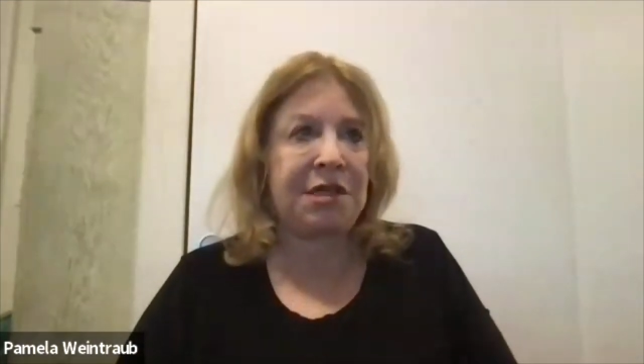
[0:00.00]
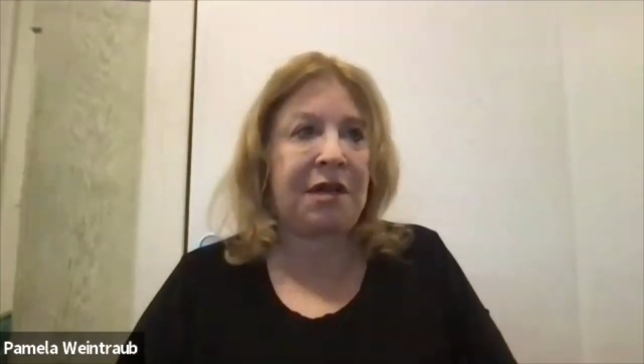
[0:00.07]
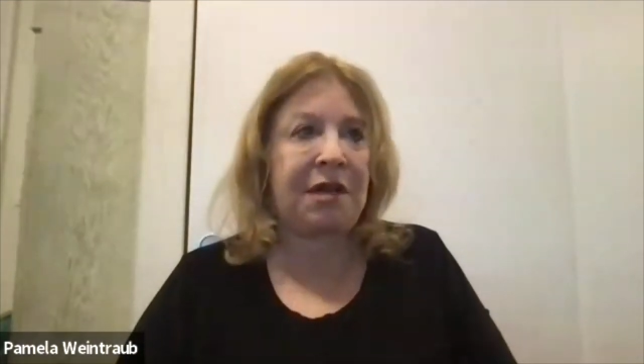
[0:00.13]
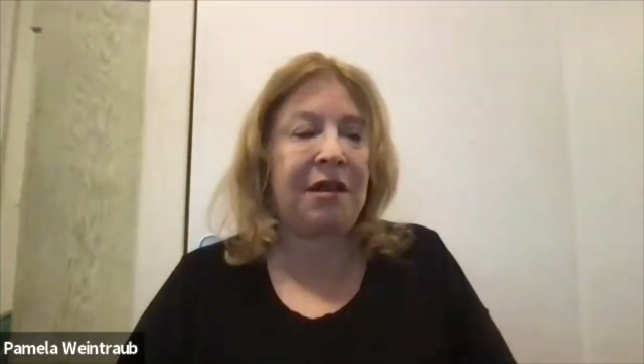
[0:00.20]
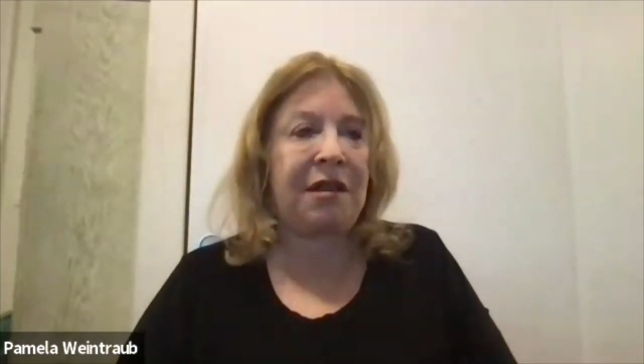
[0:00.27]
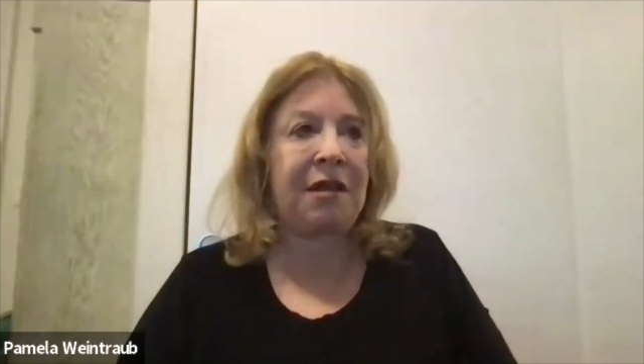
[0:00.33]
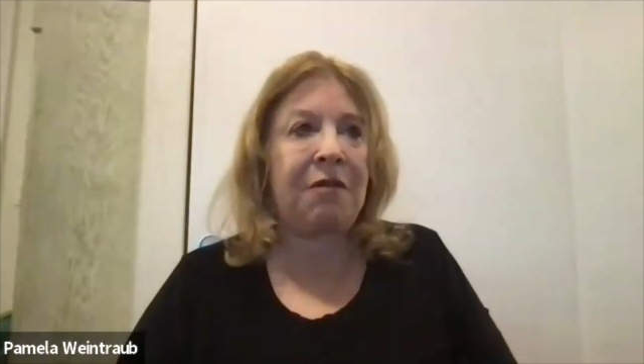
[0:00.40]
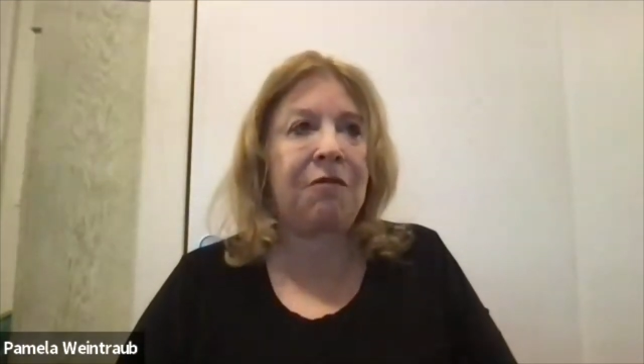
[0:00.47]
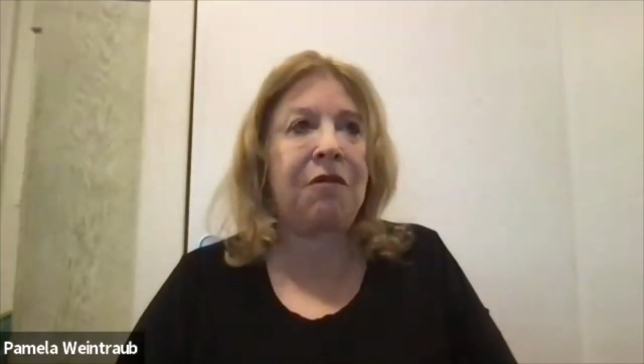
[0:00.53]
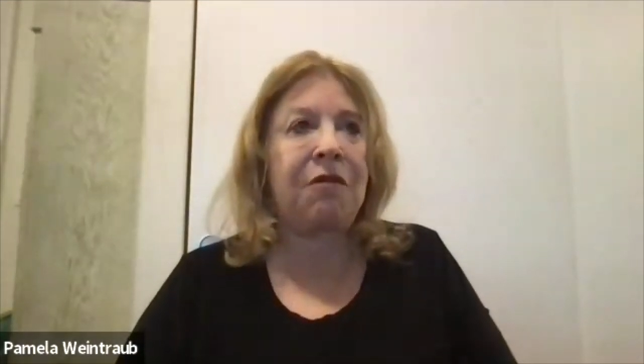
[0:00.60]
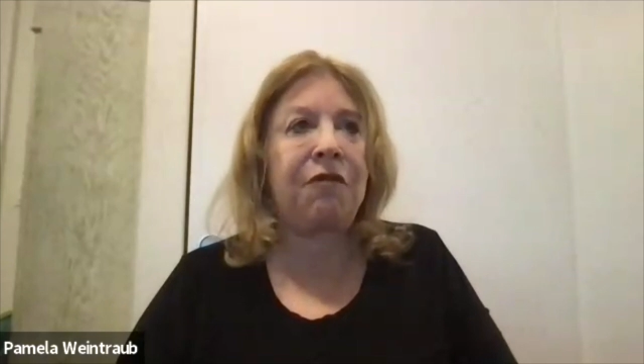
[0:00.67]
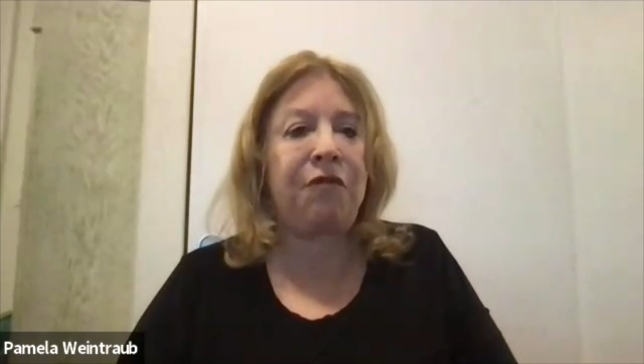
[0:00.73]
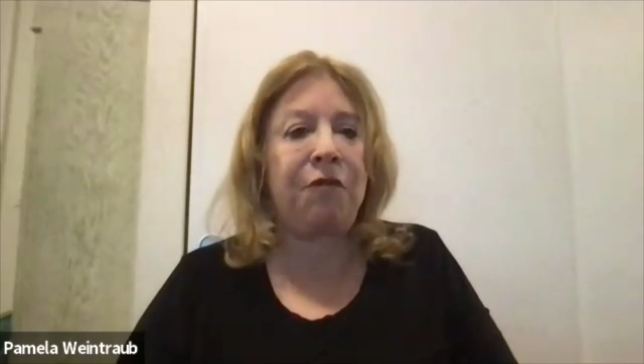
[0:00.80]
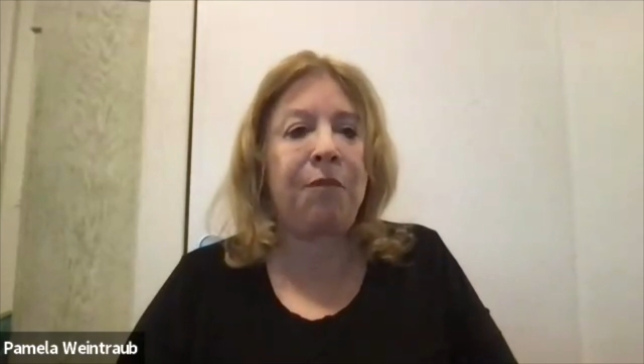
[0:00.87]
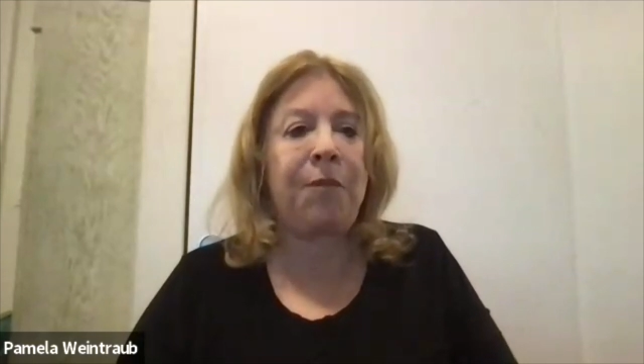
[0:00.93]
that I think were
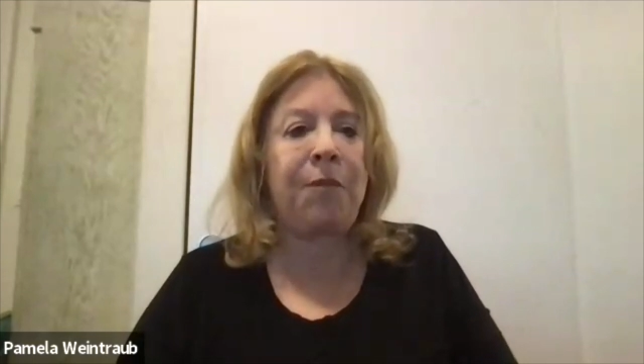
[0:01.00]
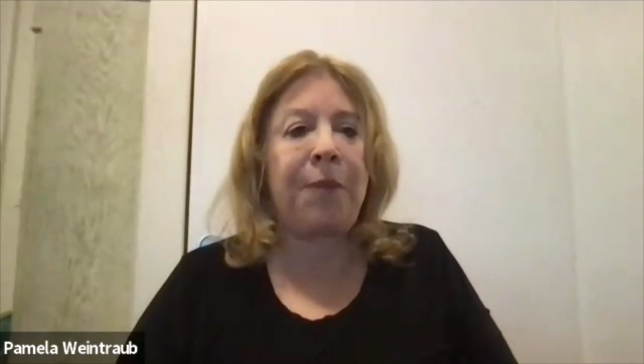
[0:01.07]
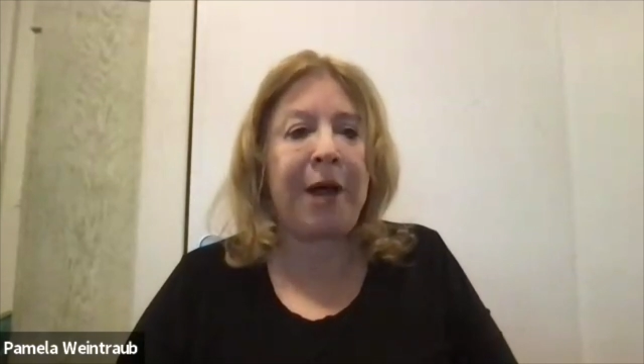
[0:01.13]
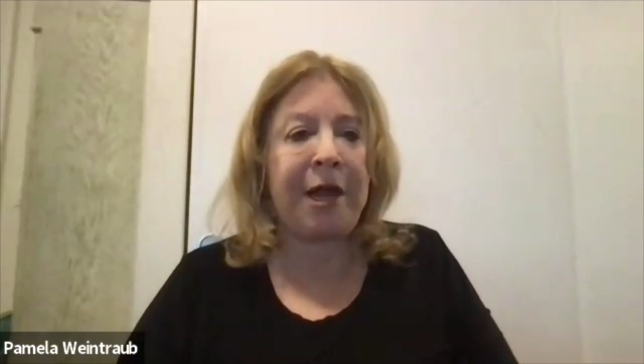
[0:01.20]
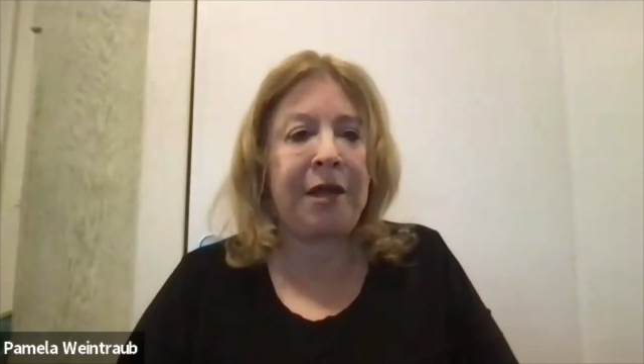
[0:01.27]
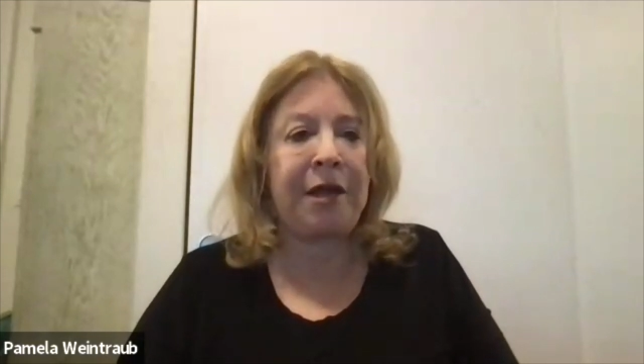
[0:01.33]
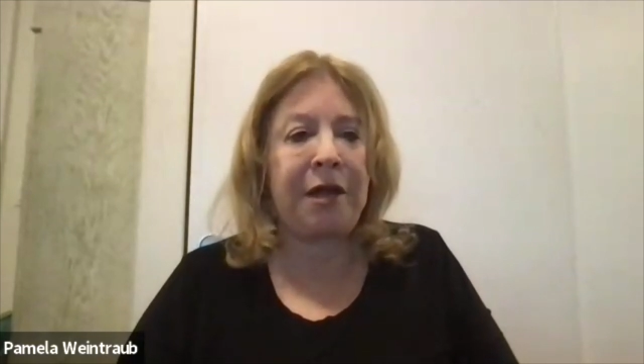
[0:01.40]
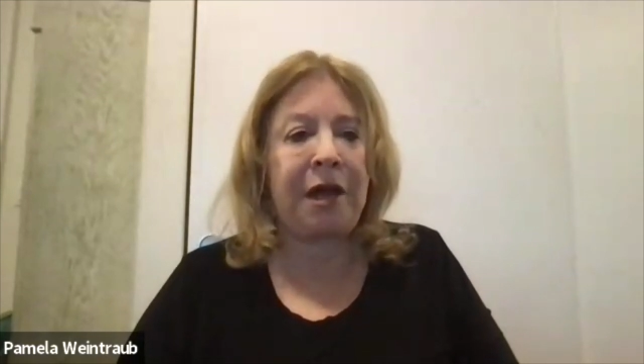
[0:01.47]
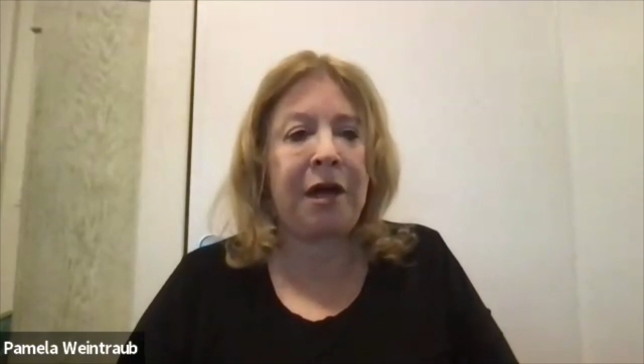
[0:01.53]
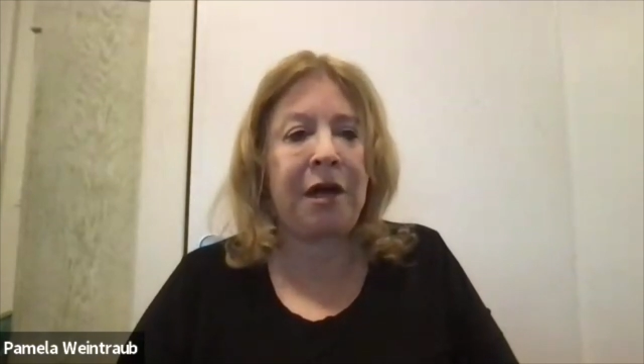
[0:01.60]
by